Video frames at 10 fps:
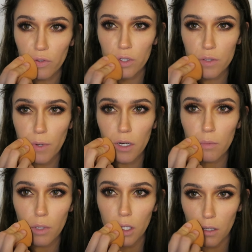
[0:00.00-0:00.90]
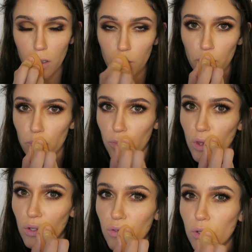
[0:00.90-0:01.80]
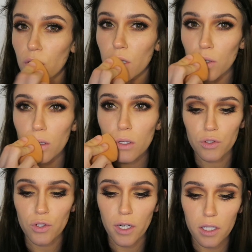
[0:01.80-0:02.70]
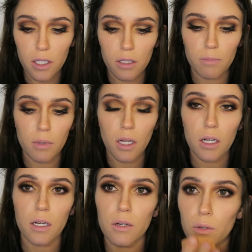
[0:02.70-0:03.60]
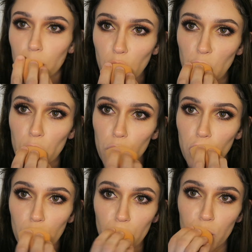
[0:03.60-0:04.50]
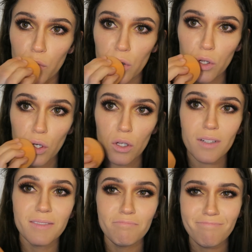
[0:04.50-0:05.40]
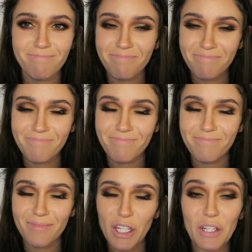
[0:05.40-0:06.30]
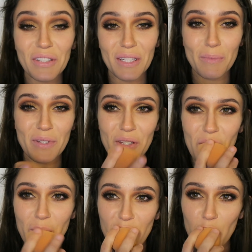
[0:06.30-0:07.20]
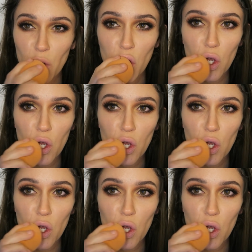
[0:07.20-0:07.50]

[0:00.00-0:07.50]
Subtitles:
For this part, it might help if you try to like block out your lips a little bit.